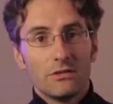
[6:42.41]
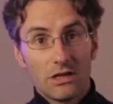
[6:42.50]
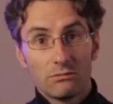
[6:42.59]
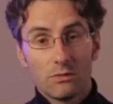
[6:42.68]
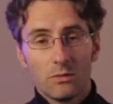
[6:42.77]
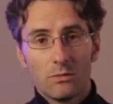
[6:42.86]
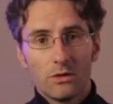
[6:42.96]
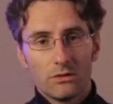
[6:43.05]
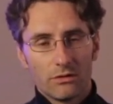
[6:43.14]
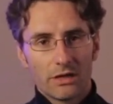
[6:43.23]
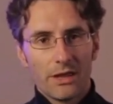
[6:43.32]
That's what we
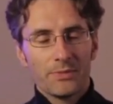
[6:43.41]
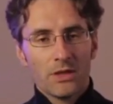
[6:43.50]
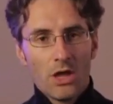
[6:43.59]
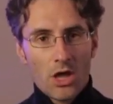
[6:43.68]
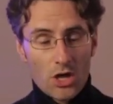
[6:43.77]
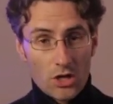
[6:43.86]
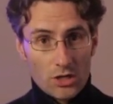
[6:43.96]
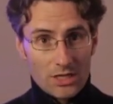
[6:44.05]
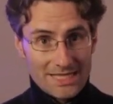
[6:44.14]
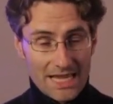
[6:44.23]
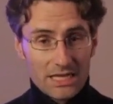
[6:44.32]
want. Okay.
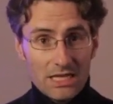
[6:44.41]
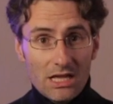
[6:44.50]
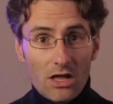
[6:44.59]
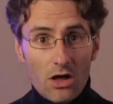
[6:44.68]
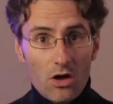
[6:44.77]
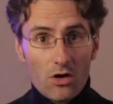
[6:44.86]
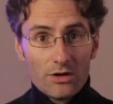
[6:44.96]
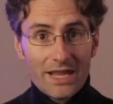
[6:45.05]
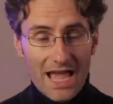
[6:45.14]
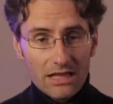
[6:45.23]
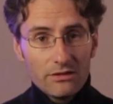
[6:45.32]
The idea
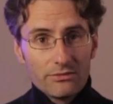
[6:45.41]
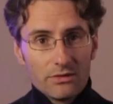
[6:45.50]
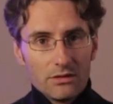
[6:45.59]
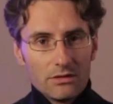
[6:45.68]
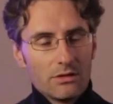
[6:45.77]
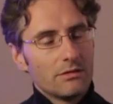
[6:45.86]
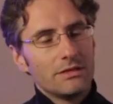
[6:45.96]
on elephant,